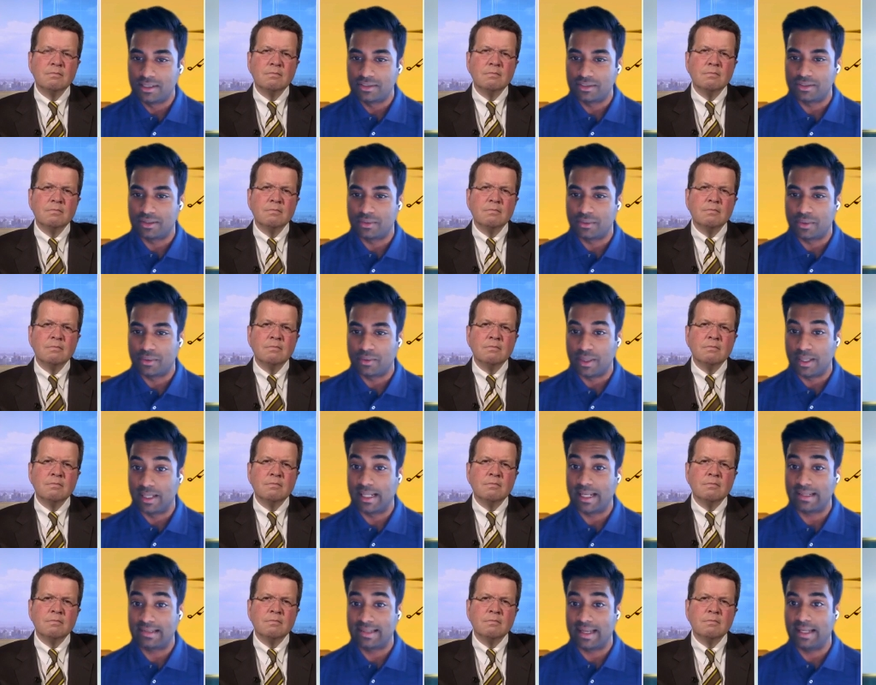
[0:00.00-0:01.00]
Speaker 1: So we're really
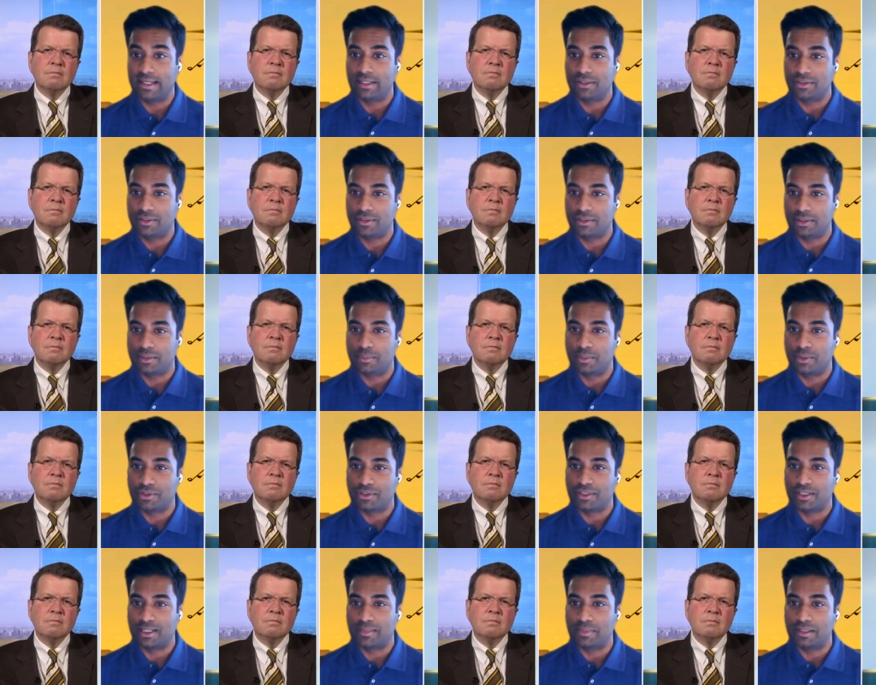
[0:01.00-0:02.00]
excited to push the
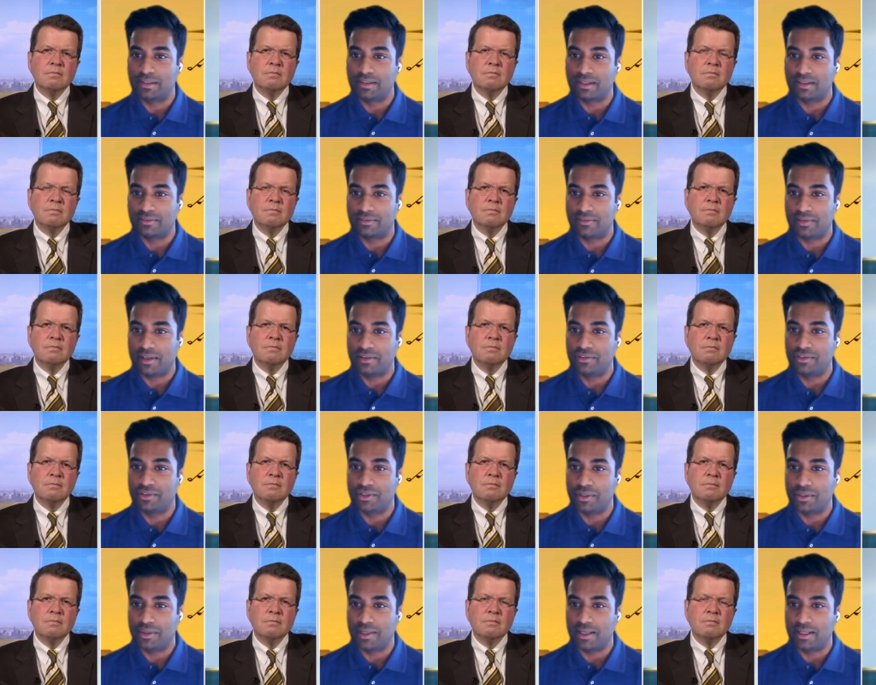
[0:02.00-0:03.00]
limits of
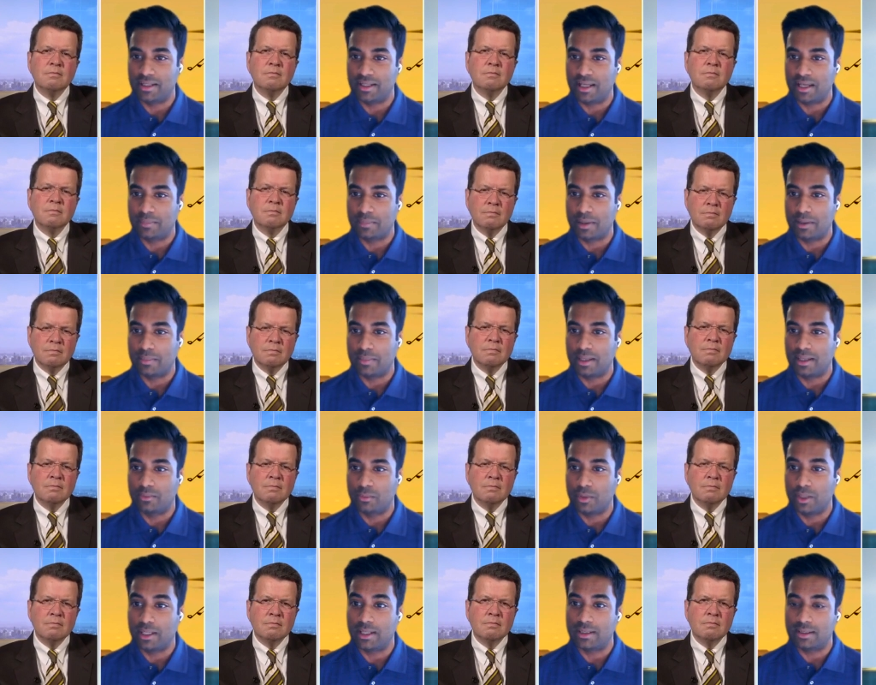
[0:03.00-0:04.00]
Ingenuity in the upcoming
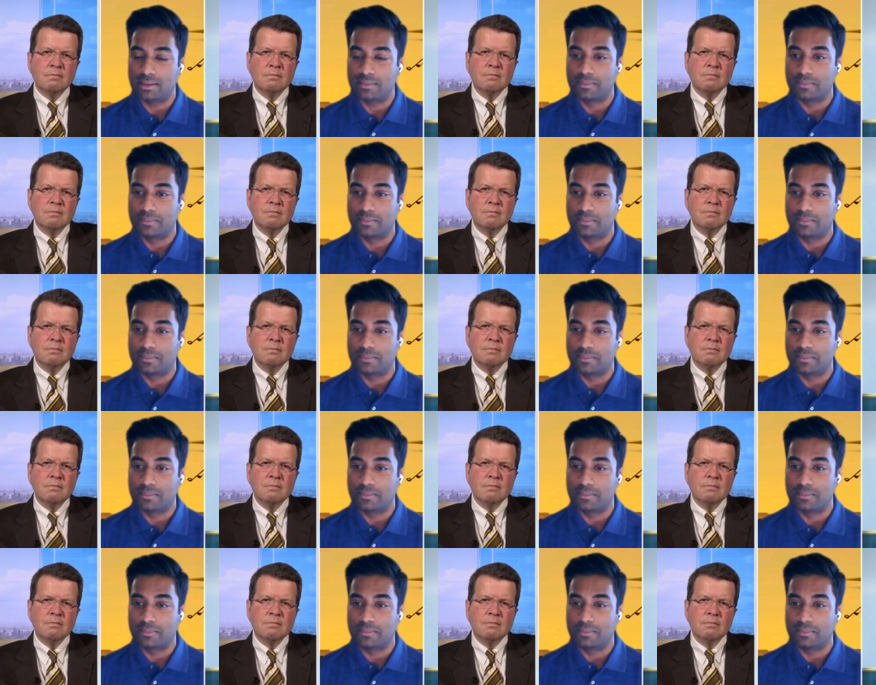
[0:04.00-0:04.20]
week.